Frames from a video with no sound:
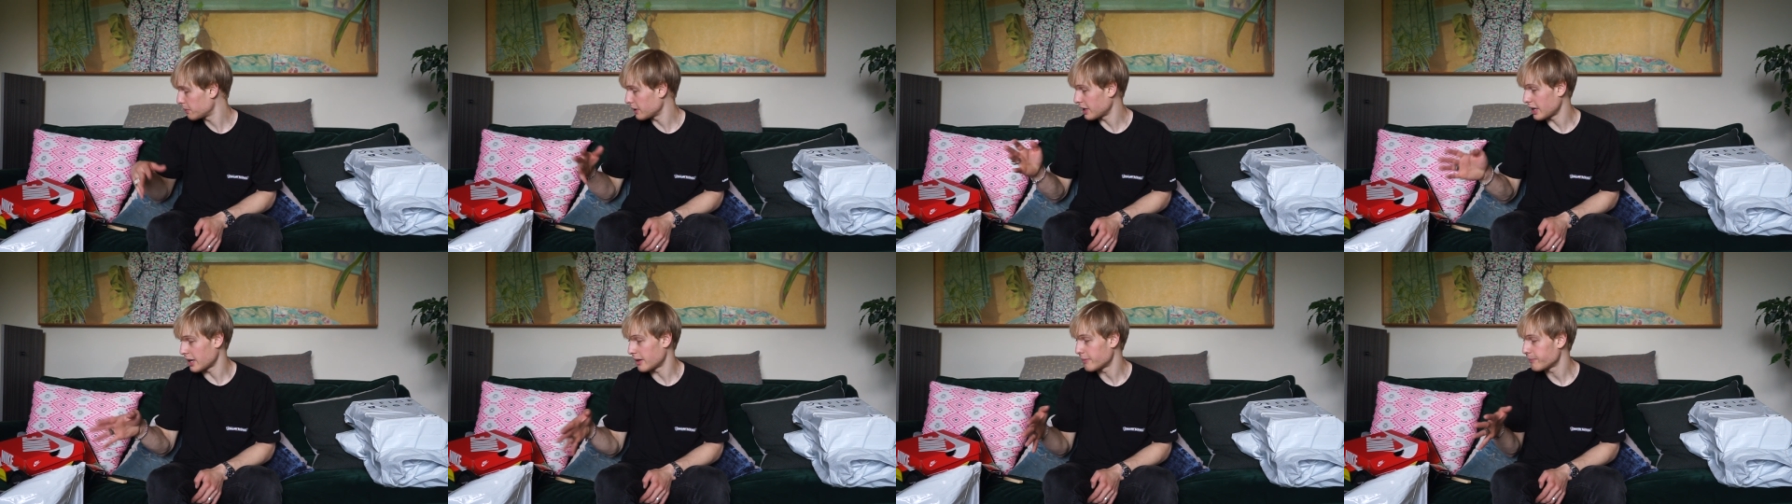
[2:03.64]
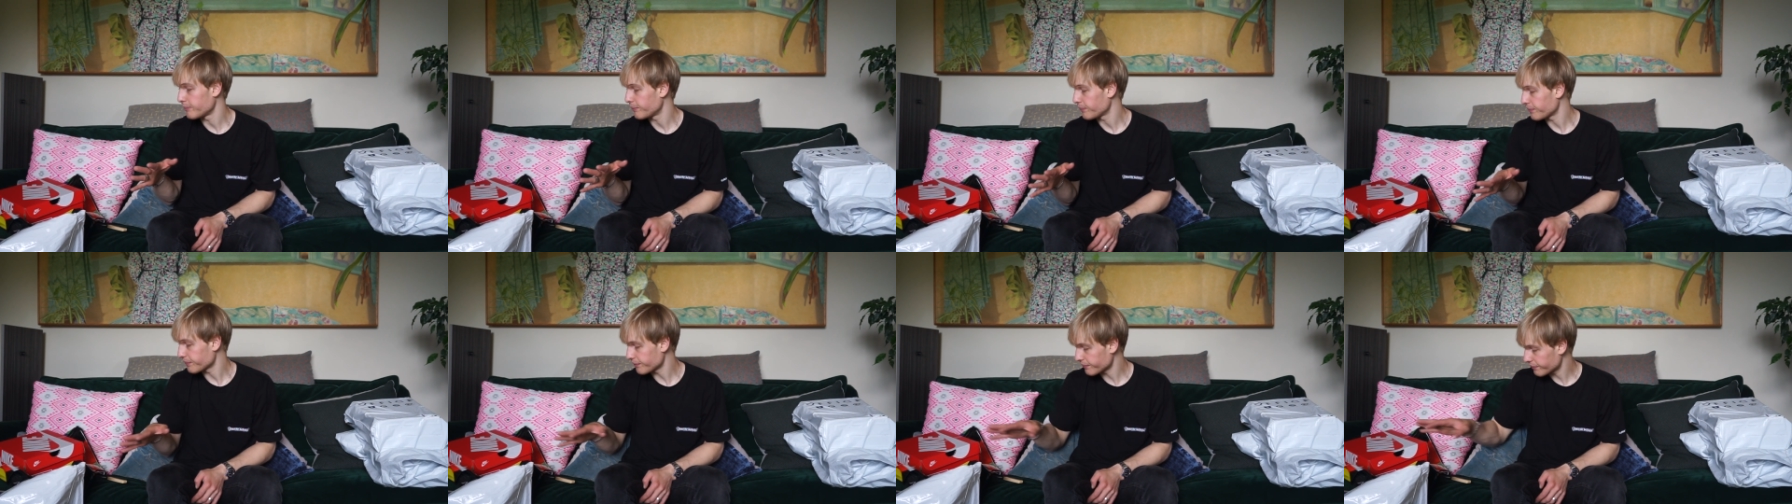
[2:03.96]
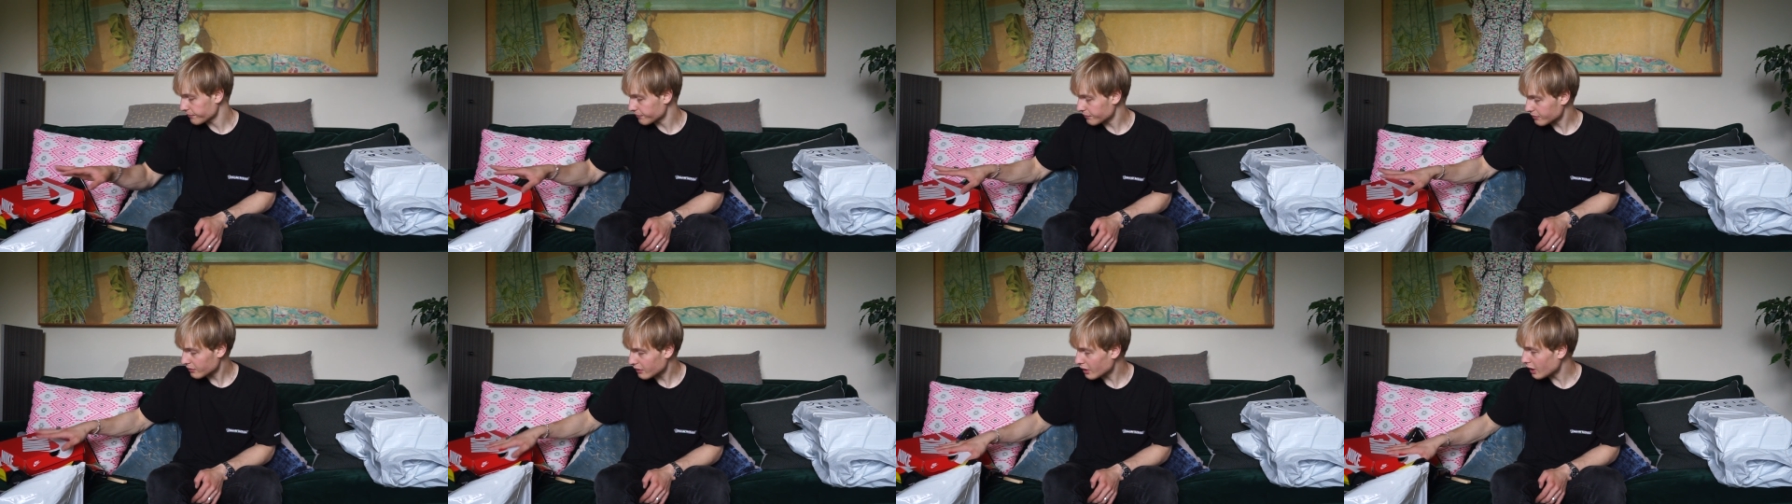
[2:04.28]
But yeah,
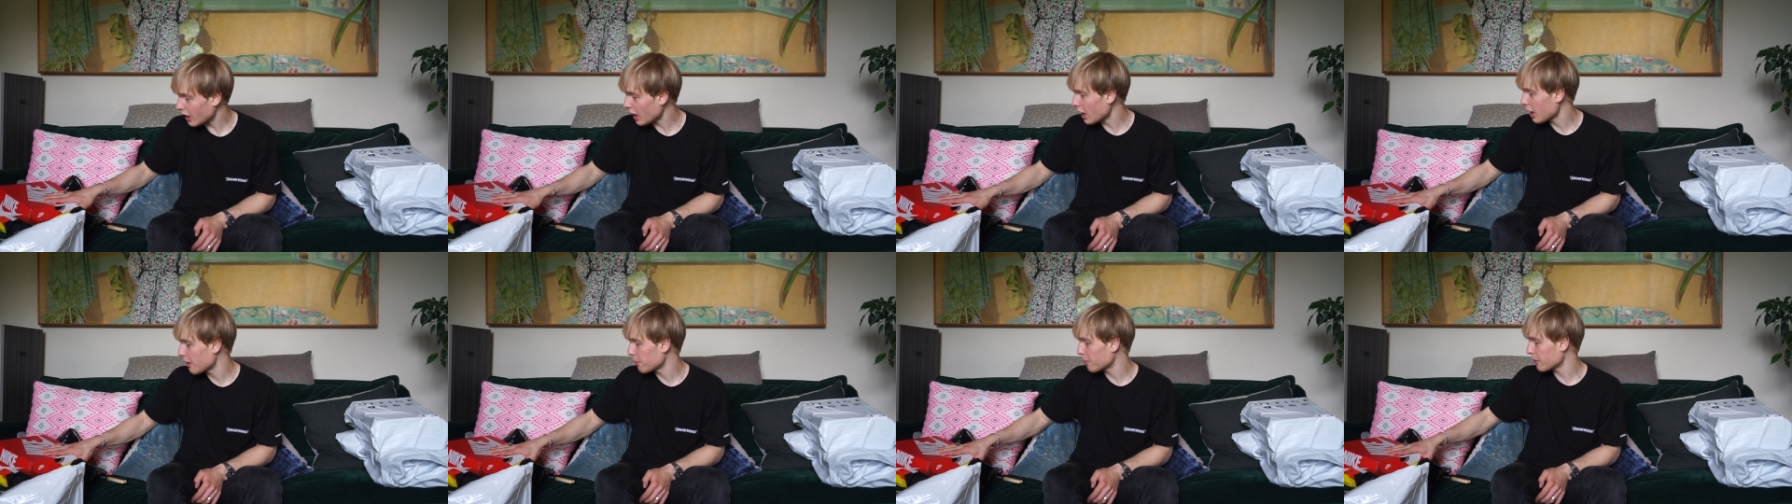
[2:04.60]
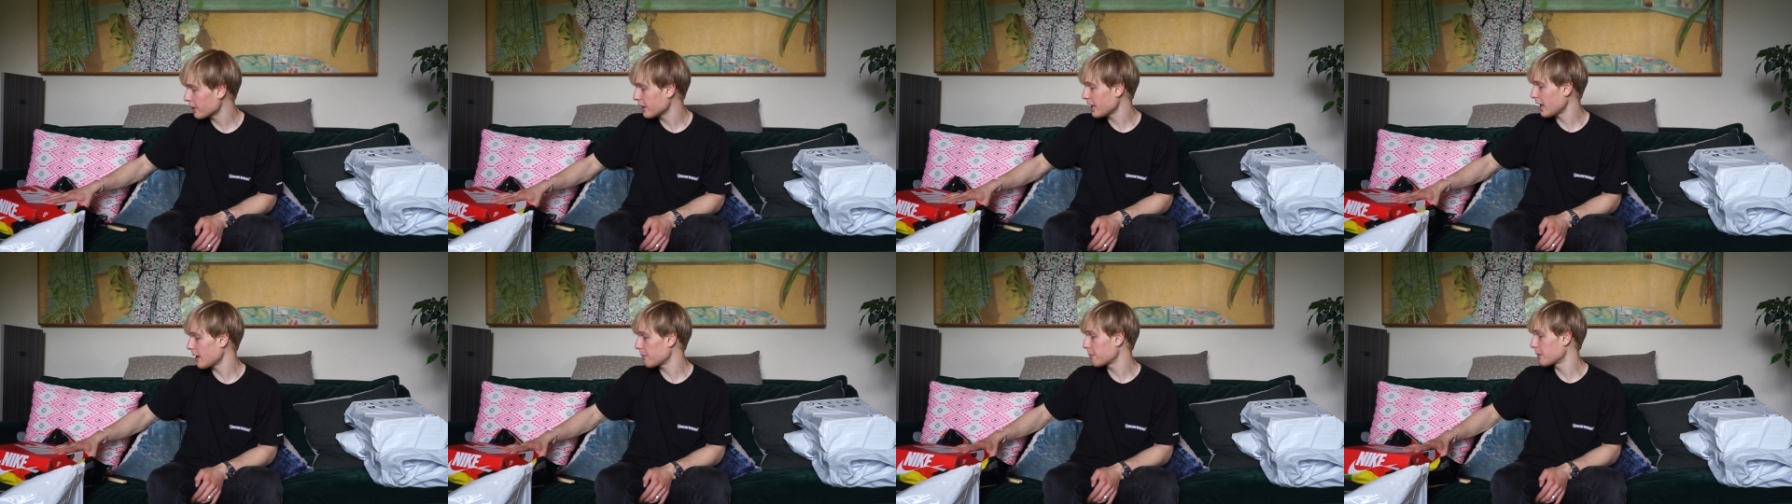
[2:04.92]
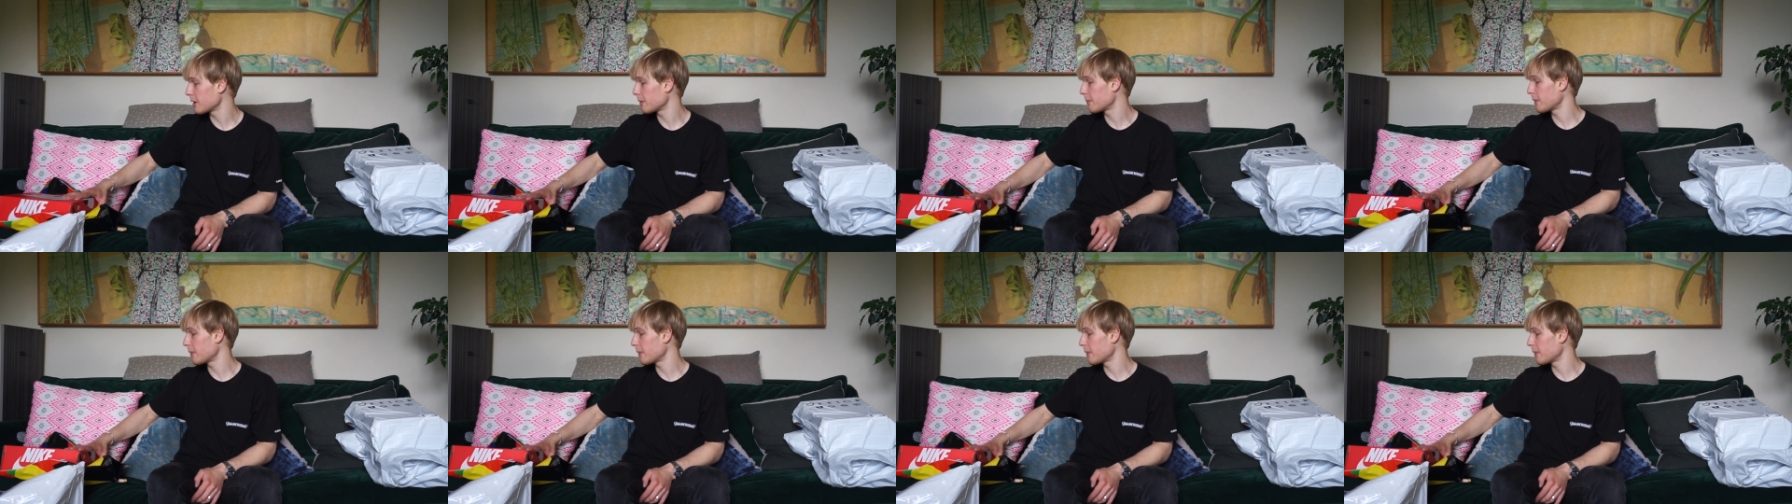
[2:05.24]
I'm pretty happy